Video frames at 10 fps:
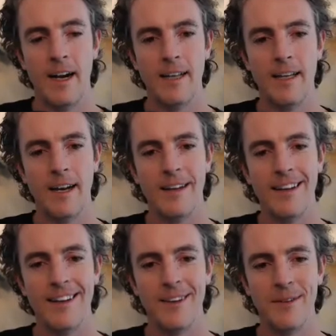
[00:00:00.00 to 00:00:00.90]
Yeah,
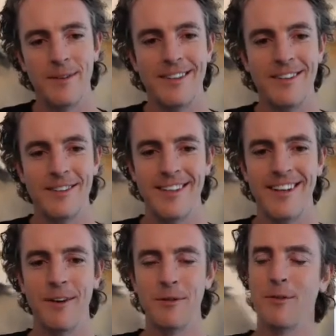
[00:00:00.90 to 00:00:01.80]

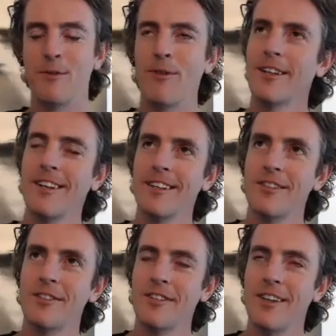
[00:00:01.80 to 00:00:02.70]
I was reflecting on
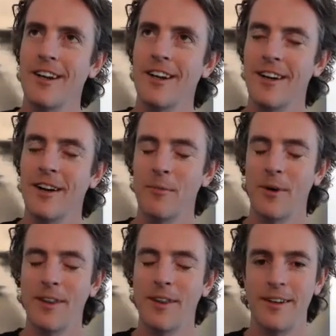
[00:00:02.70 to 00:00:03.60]
this on
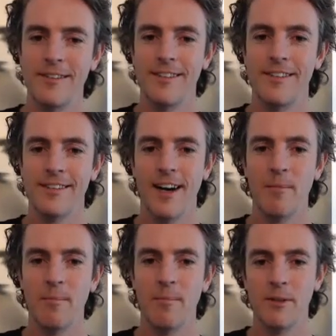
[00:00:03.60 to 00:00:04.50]
one of the things that
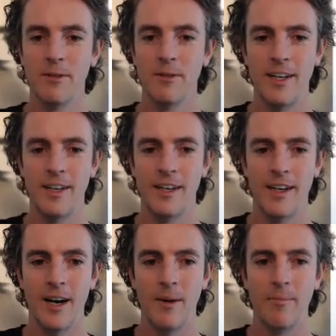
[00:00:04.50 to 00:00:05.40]
Scott Belsky,
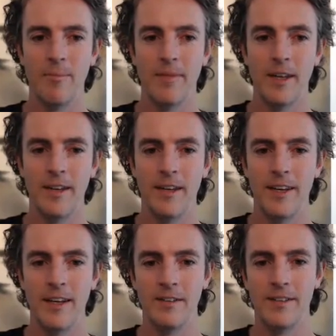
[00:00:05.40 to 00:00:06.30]

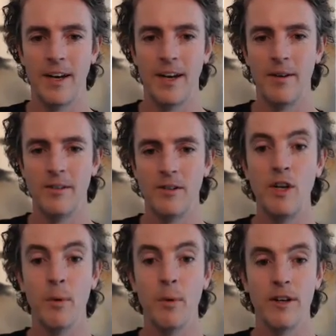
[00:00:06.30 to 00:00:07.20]
he's
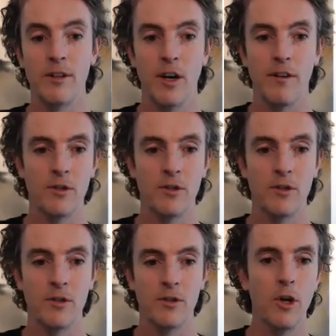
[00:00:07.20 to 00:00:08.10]
chief product officer
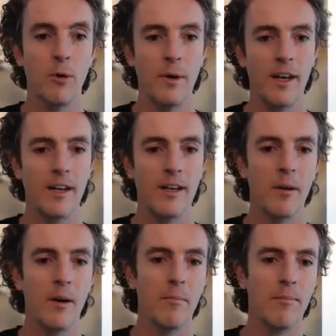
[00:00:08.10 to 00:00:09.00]
at Adobe.
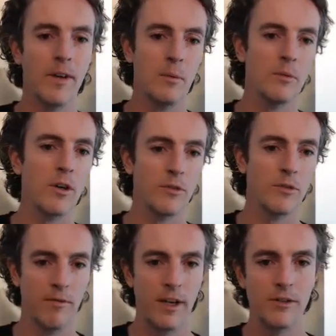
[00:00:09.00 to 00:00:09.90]
He was also
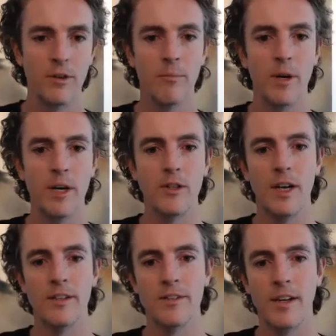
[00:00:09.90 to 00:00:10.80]
an investor in
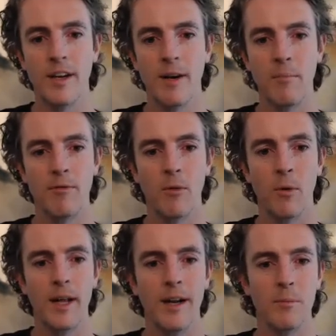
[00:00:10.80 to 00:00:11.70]
Braintrust, and
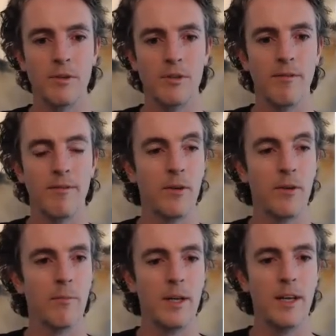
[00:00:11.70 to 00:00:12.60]
before that was the founder
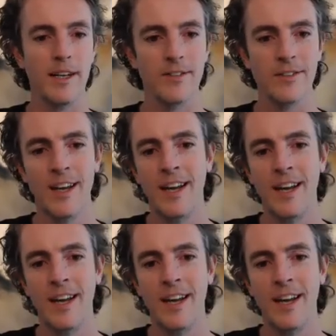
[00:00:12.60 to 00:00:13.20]
of Behance.